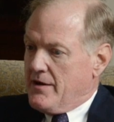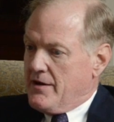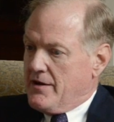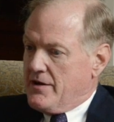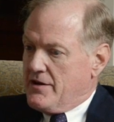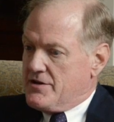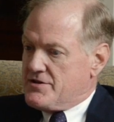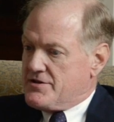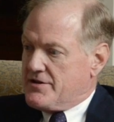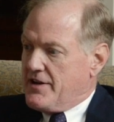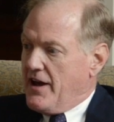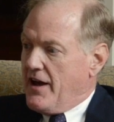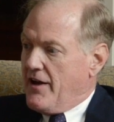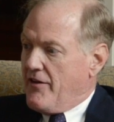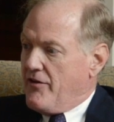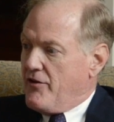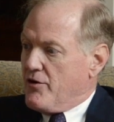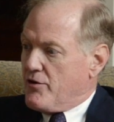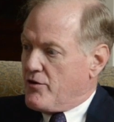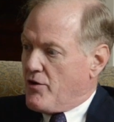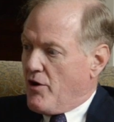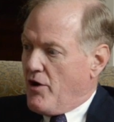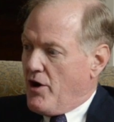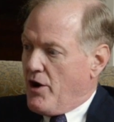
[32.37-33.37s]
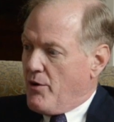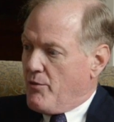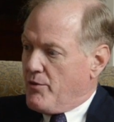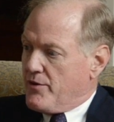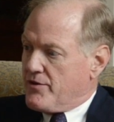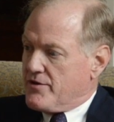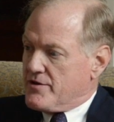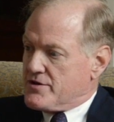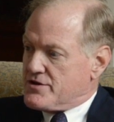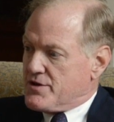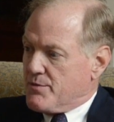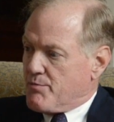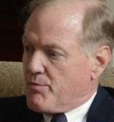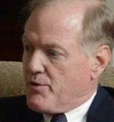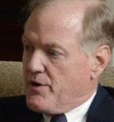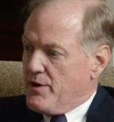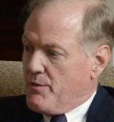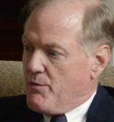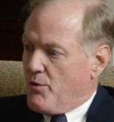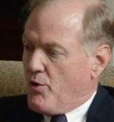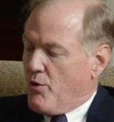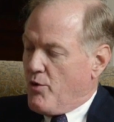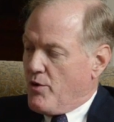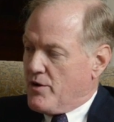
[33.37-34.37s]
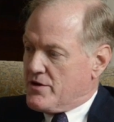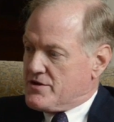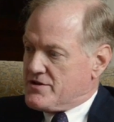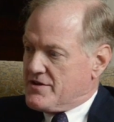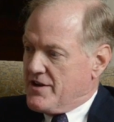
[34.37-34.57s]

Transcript: Instead, they're taught what the Supreme Court